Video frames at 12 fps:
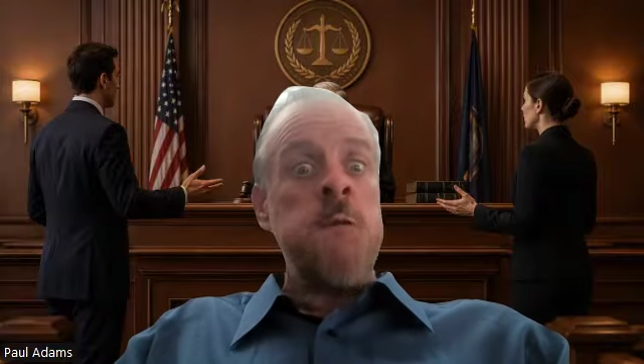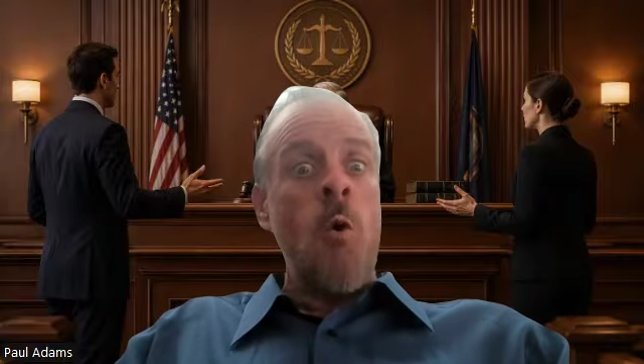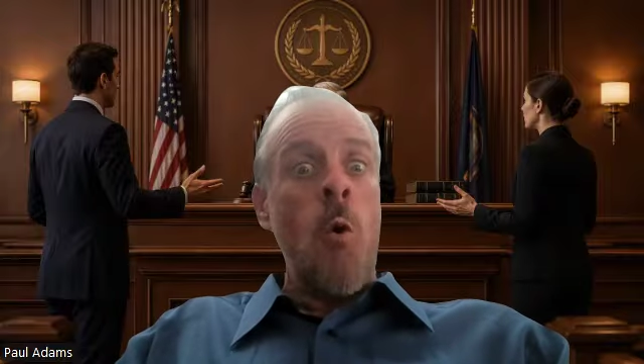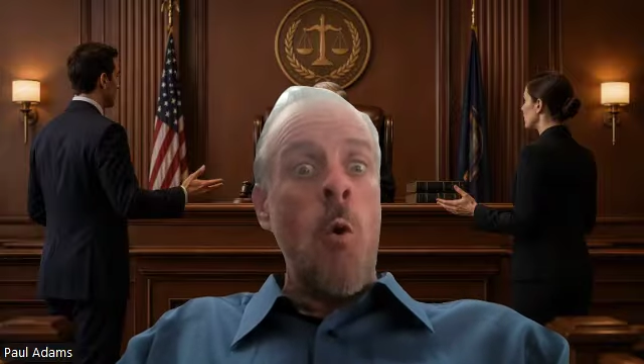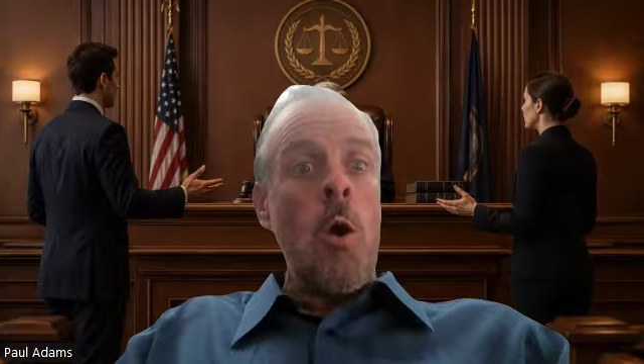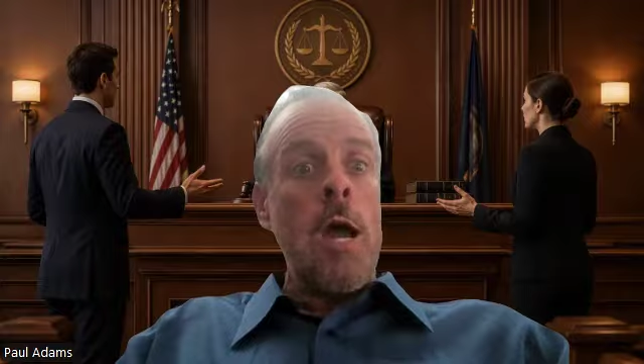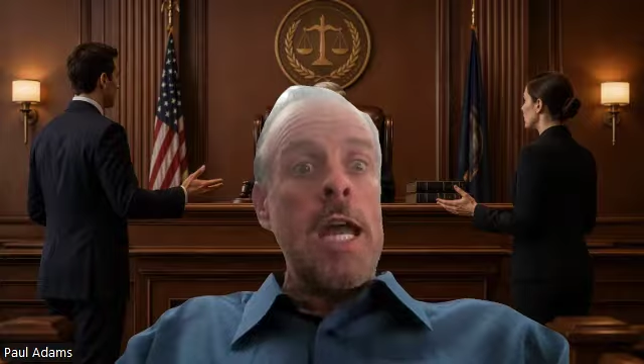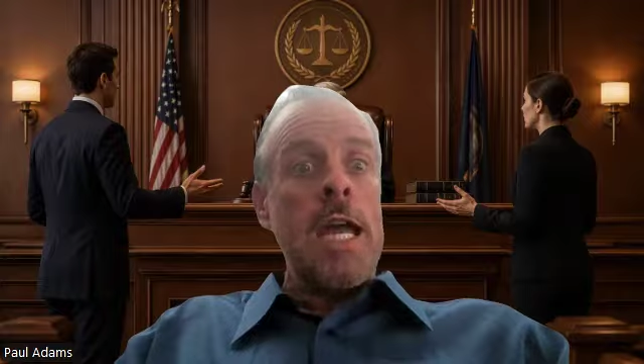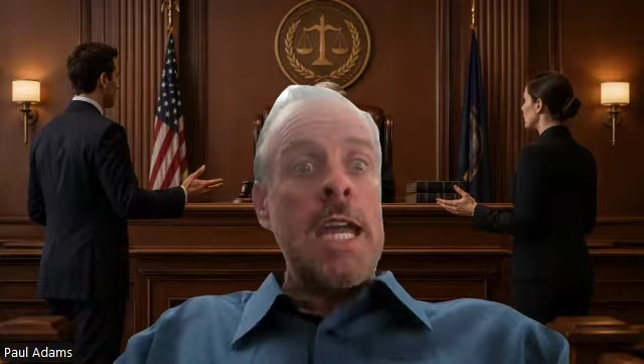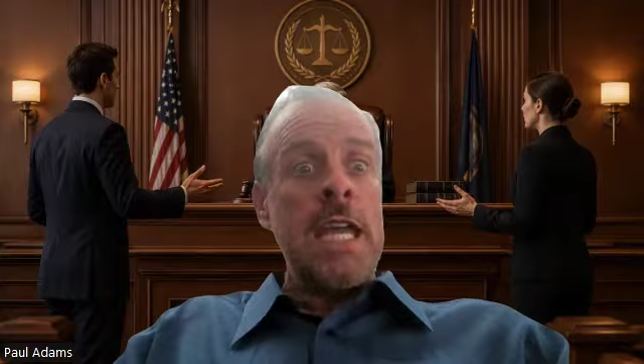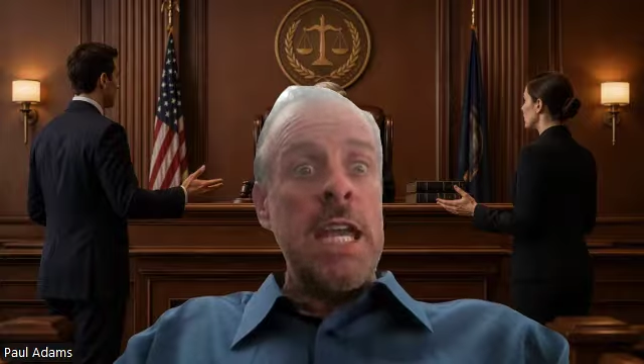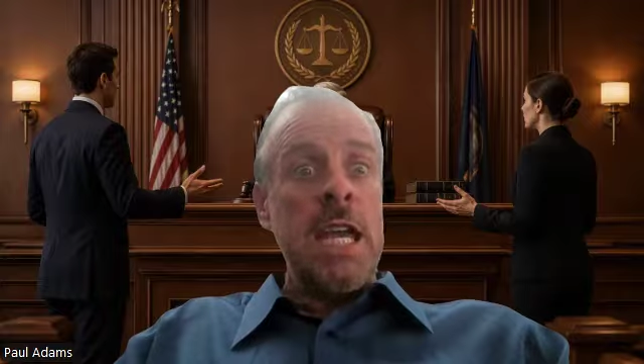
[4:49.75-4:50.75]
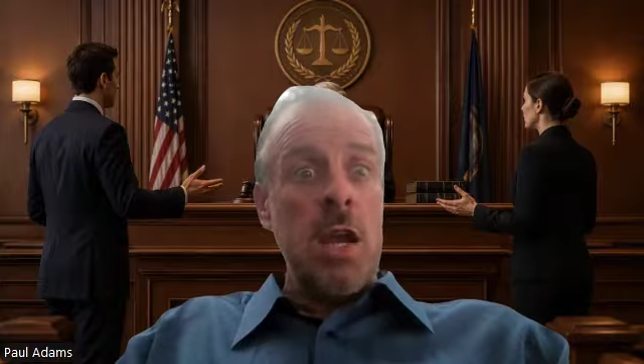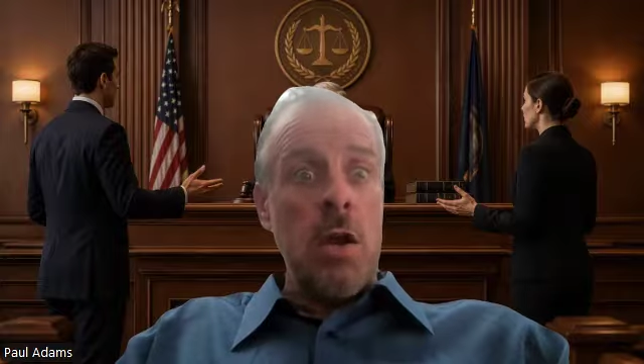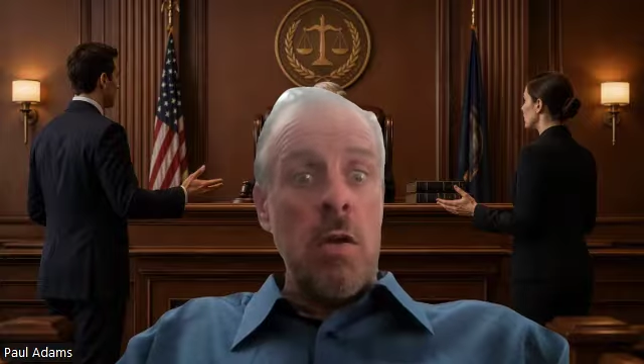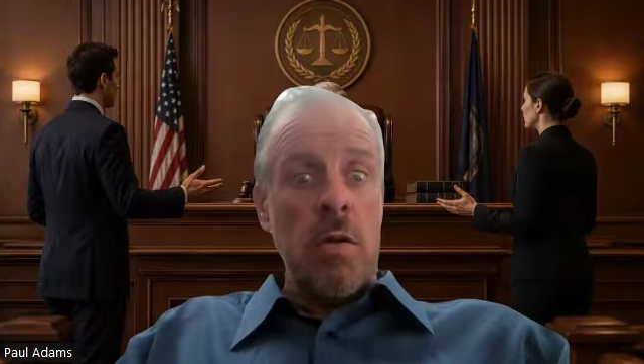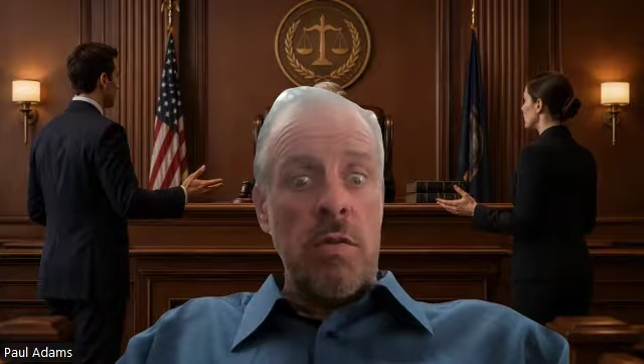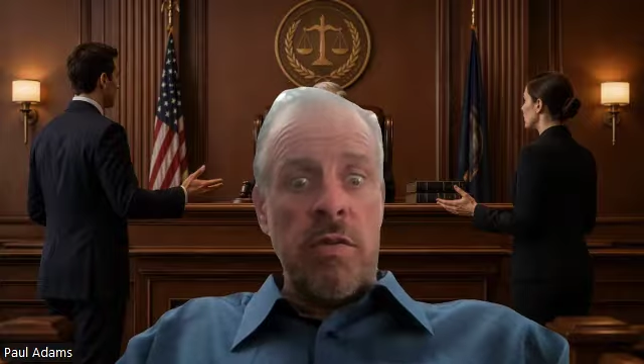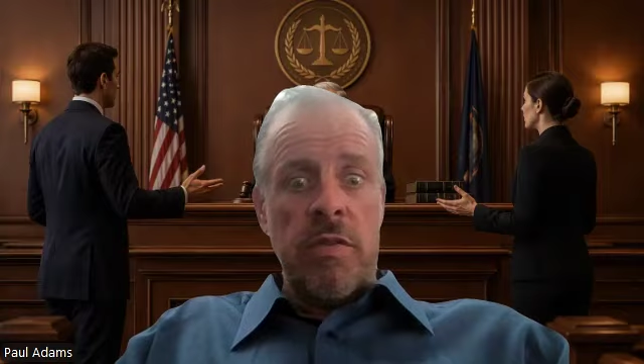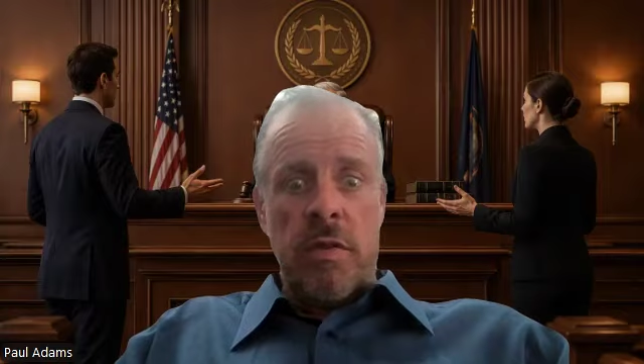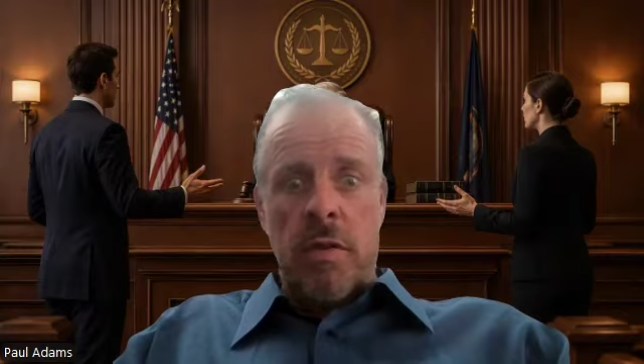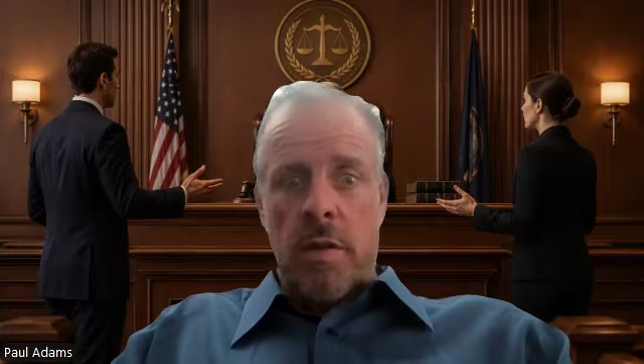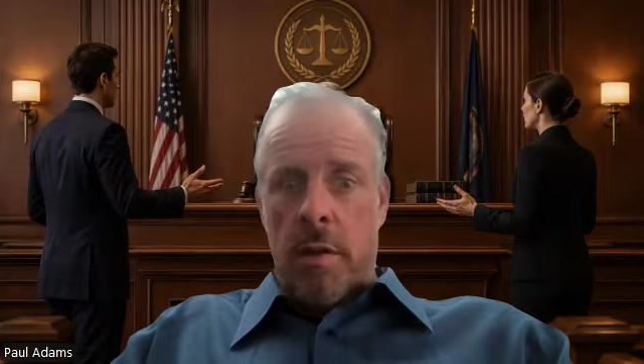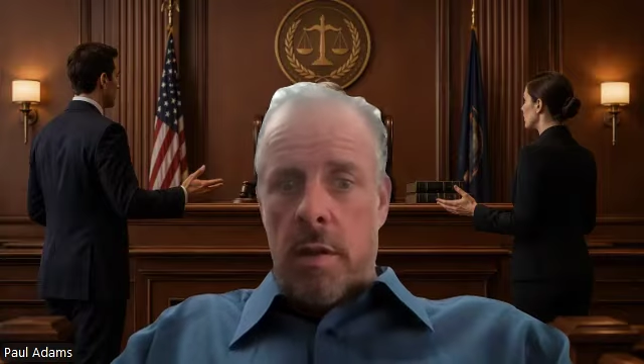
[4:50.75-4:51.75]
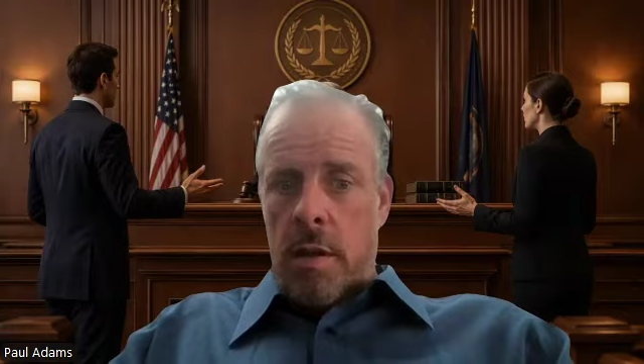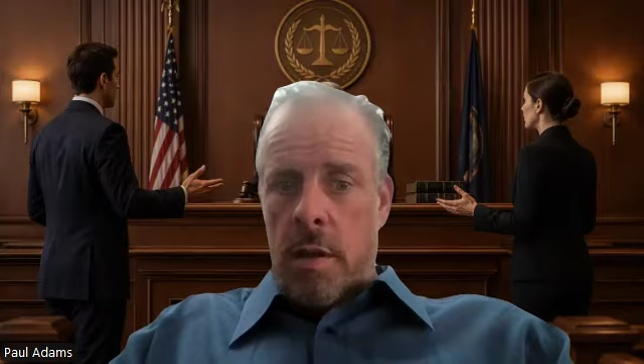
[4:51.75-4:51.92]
for years.